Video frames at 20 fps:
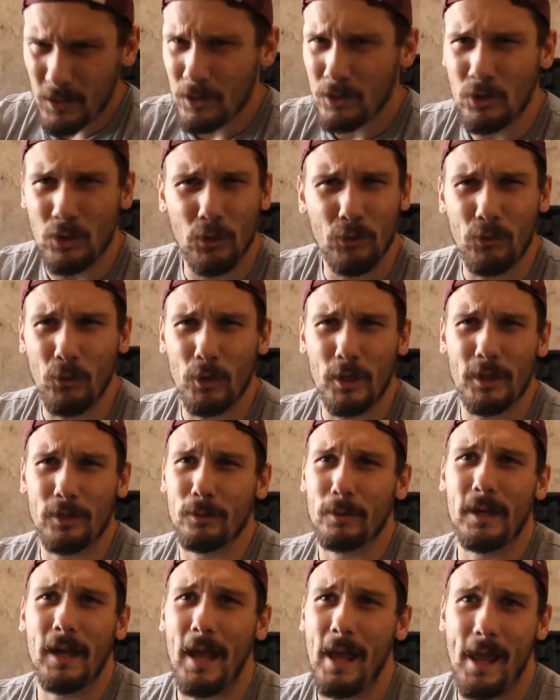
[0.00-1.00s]

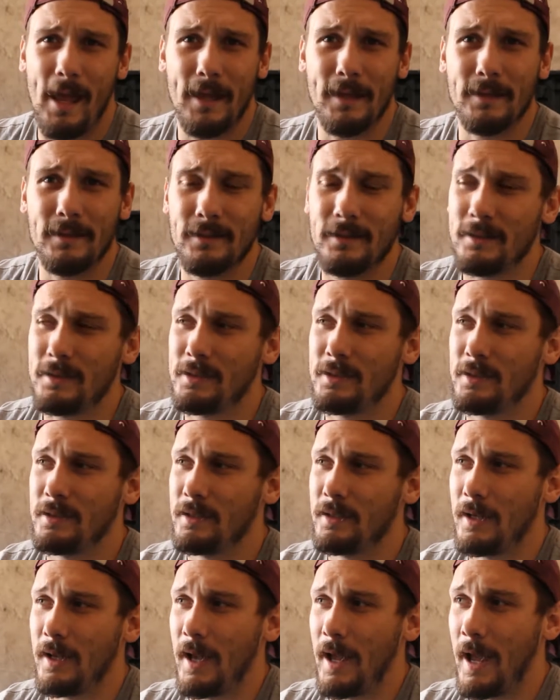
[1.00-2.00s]
243 heads,
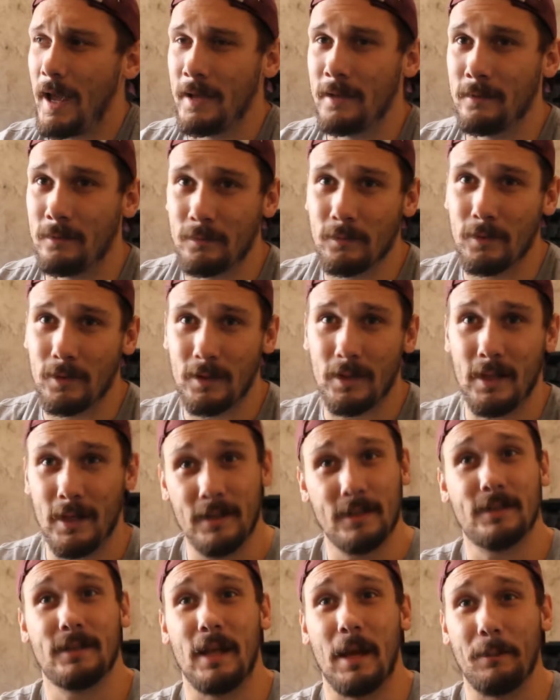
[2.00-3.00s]
and
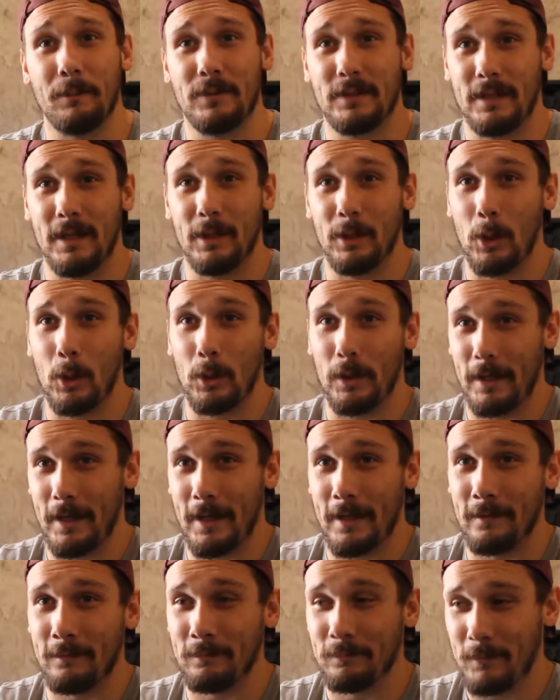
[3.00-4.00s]
this I'm still
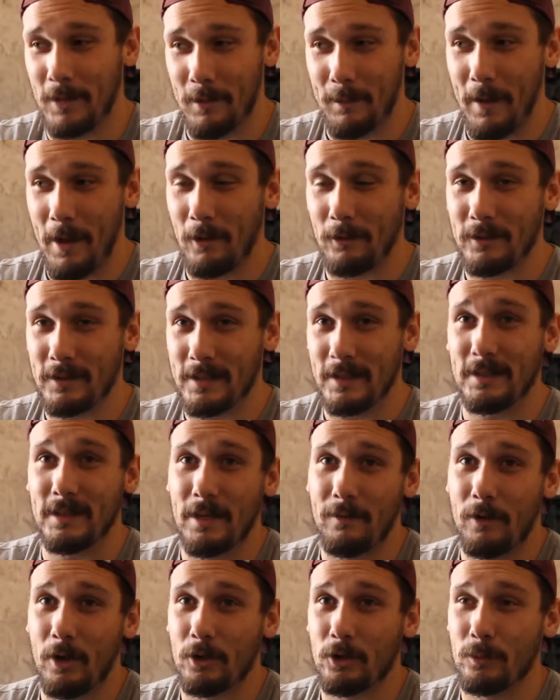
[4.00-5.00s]
only in about
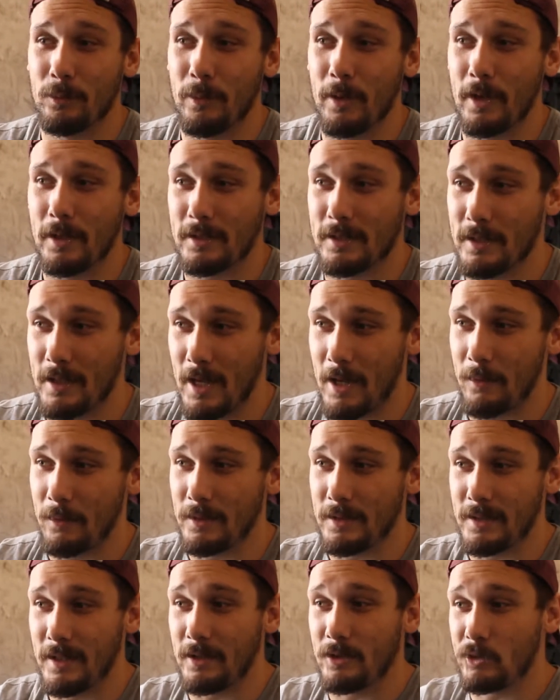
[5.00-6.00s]
600-700 bucks, and I
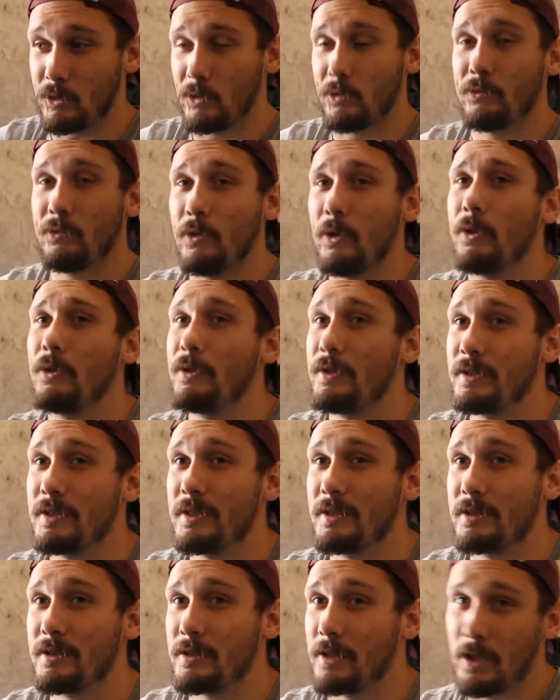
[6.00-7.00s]
would say so far this
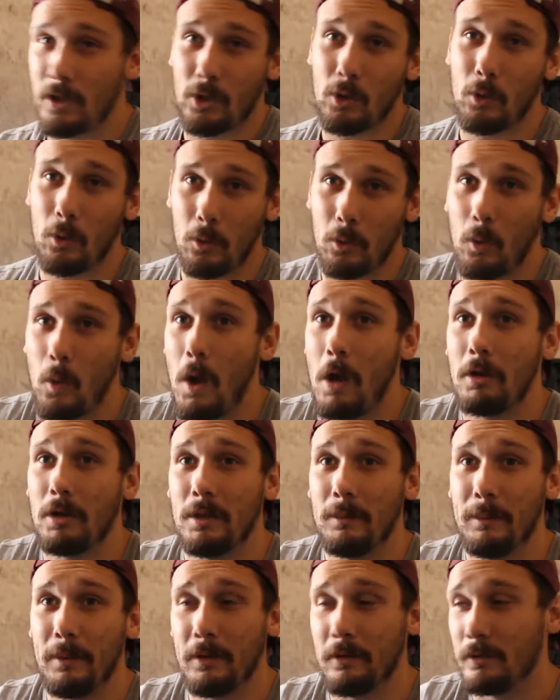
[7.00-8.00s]
is a
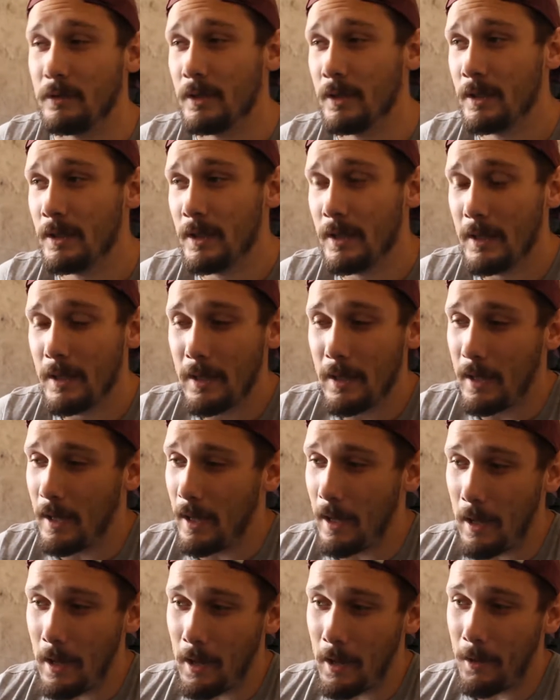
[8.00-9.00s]
quality build.
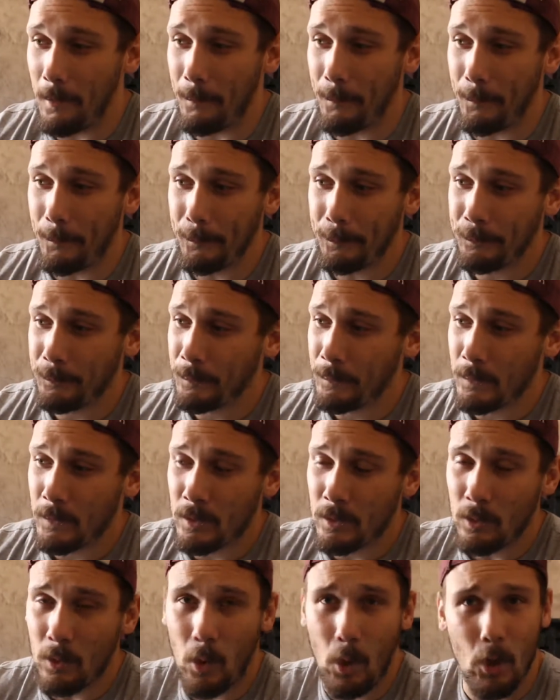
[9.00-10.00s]

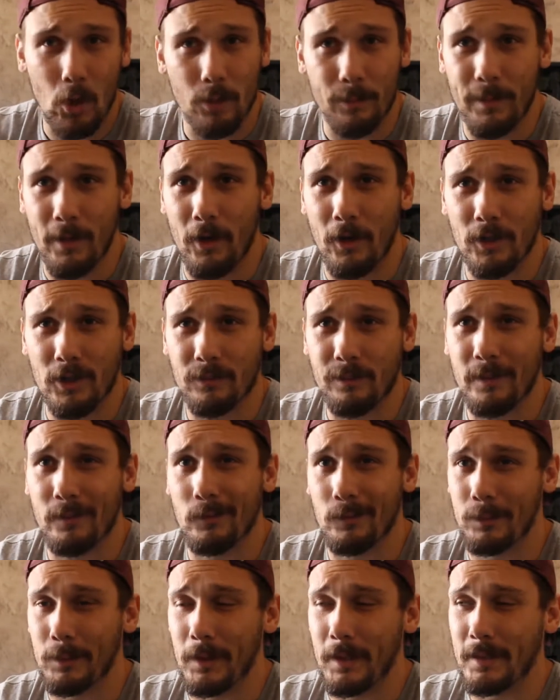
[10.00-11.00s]
All the bearings have been
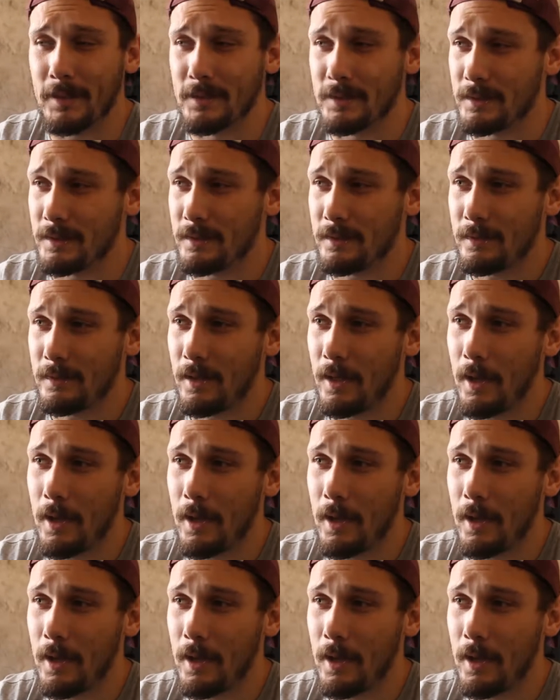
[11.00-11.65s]
replaced.